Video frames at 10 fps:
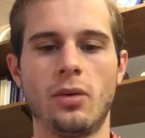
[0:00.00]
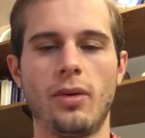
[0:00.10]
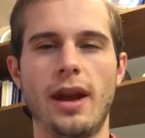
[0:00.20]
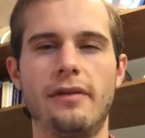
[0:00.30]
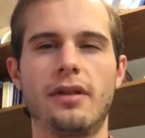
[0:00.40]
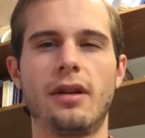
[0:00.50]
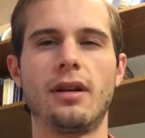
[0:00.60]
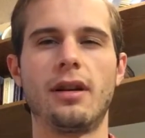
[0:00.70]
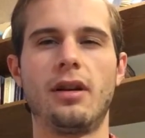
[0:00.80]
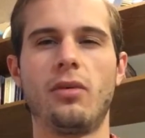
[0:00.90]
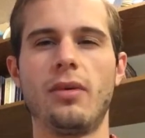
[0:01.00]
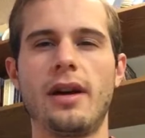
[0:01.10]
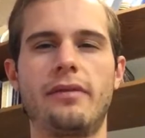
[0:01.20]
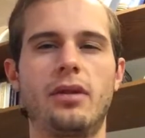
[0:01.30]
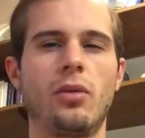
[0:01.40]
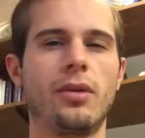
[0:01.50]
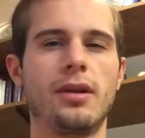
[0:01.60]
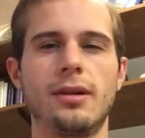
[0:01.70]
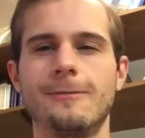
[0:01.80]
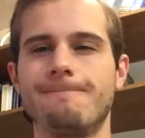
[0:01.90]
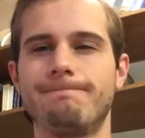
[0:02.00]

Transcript: Whenever whenever we're